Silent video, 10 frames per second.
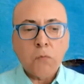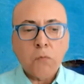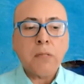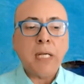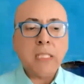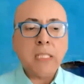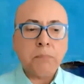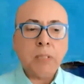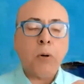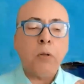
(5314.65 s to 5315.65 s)
What makes
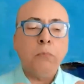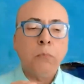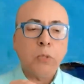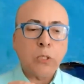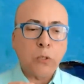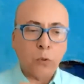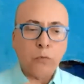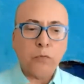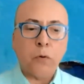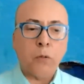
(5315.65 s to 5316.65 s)
people
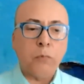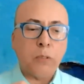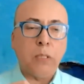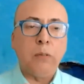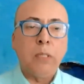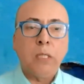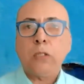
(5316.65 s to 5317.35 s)
go for uh,